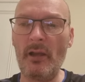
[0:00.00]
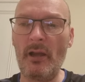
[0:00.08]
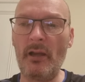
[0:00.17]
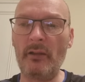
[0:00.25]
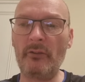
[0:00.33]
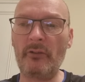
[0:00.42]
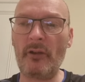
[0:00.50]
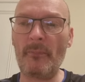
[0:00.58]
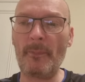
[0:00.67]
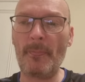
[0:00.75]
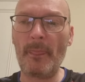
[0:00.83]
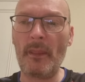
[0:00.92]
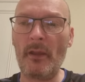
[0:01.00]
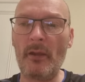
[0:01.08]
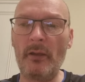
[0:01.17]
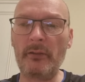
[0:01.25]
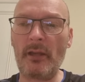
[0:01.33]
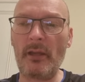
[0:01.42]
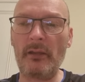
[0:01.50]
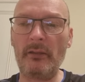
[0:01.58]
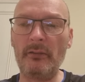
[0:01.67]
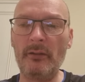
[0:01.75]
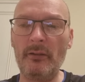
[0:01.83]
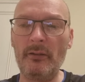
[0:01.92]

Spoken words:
And again,